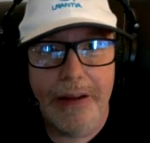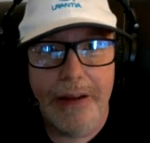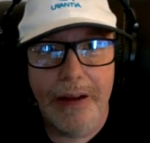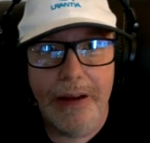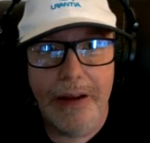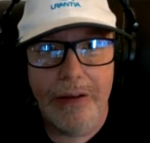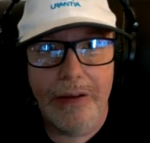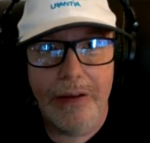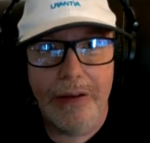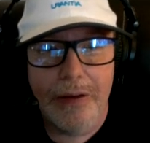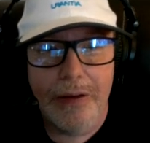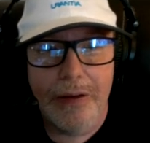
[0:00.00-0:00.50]

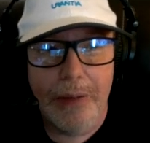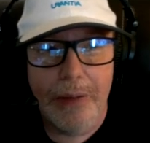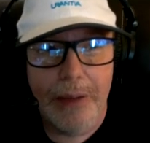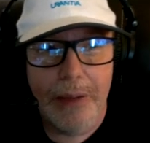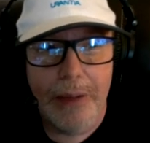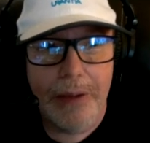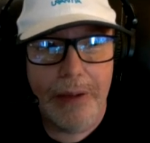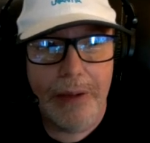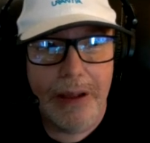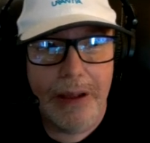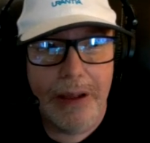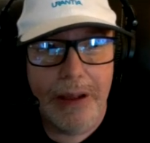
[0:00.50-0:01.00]
And so
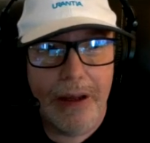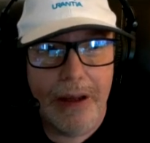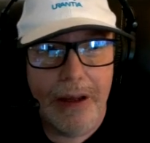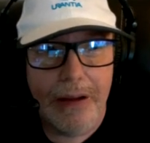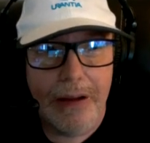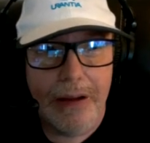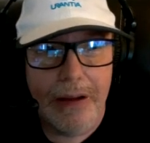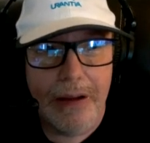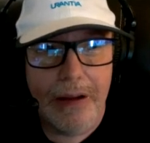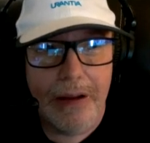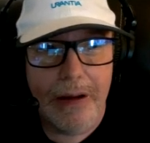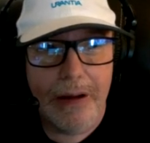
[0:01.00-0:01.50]
maybe
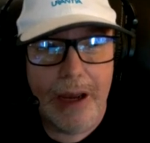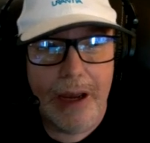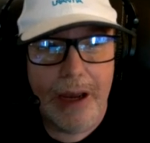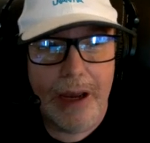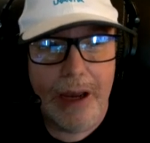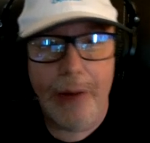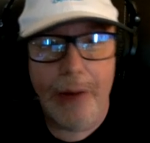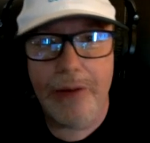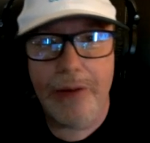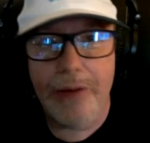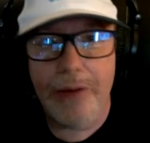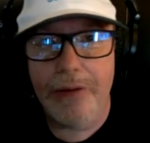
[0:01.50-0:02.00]

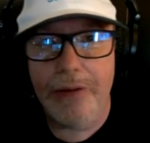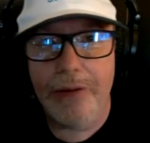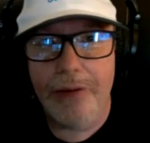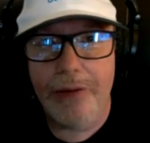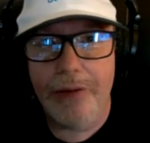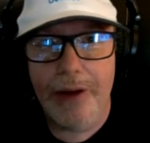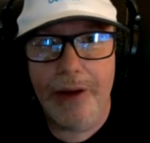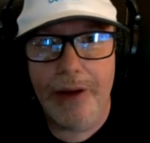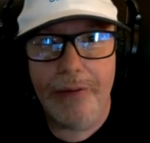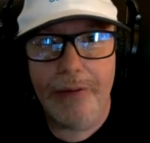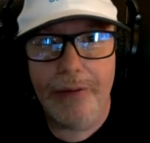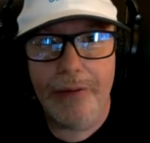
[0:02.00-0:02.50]
our
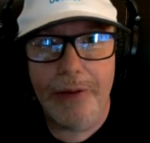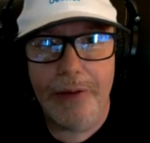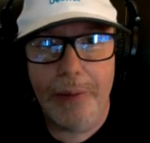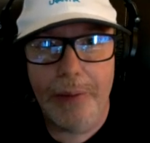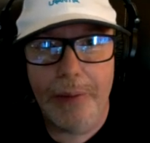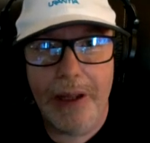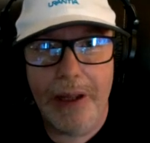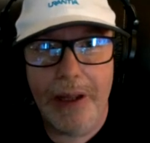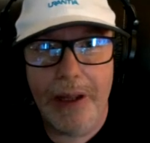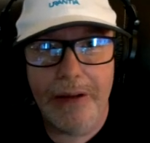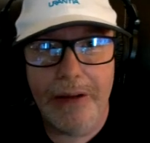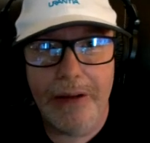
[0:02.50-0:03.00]
survival
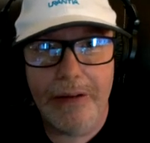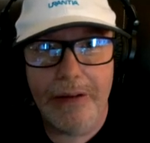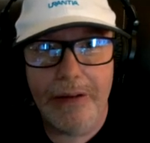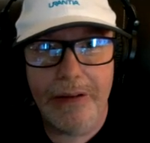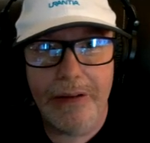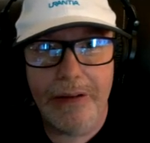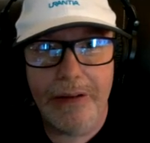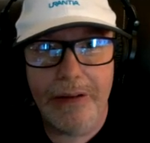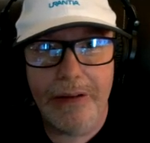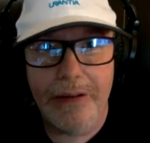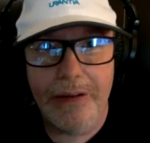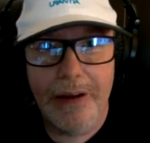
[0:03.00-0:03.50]

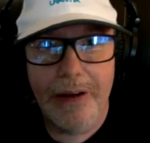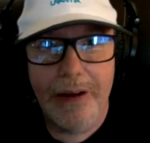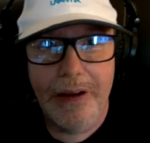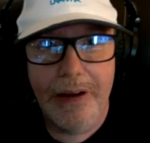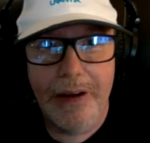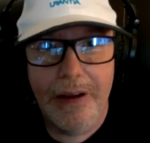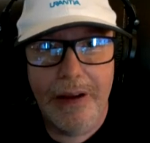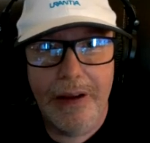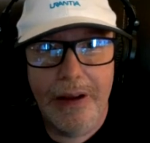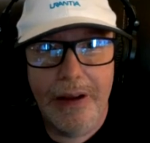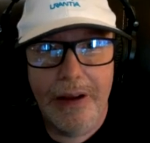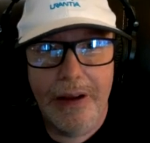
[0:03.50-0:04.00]
depends,
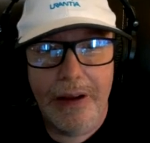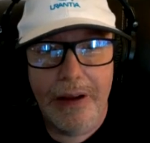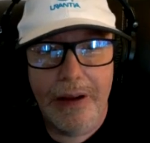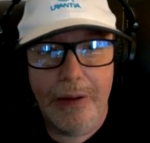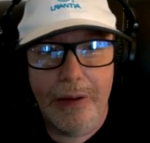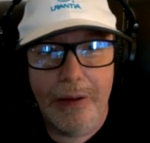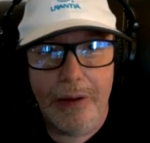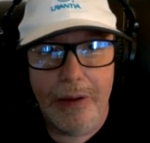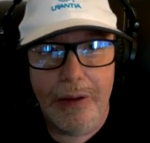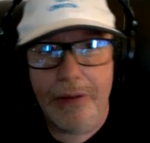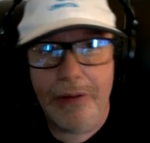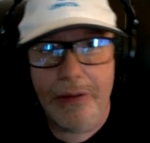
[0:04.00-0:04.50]

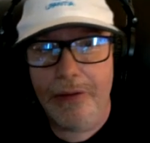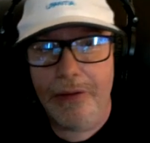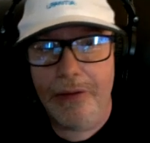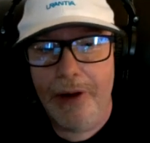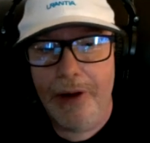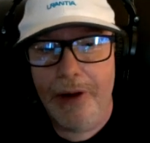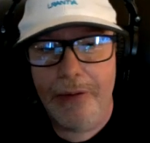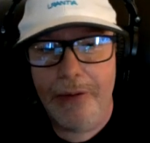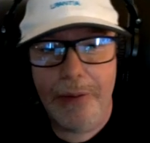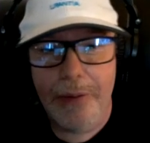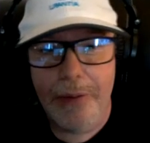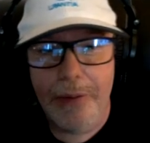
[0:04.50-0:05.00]
their
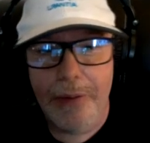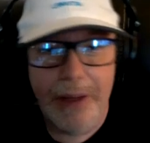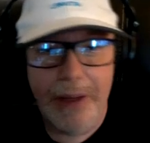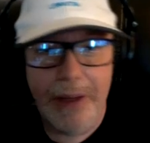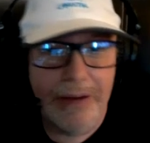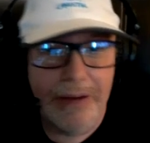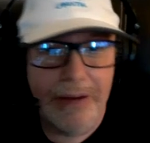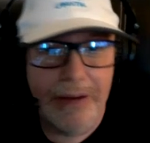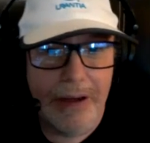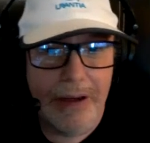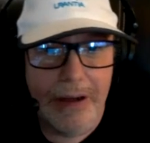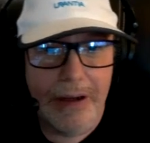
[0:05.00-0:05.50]
survival
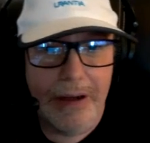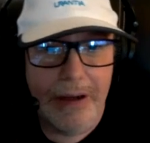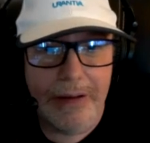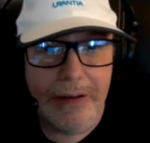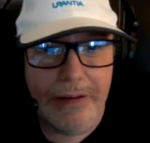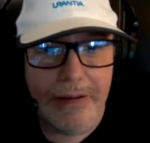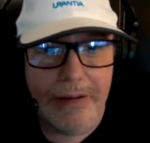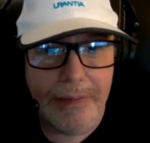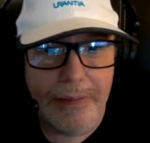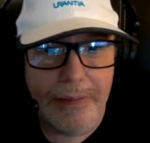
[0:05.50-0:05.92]
depends on us.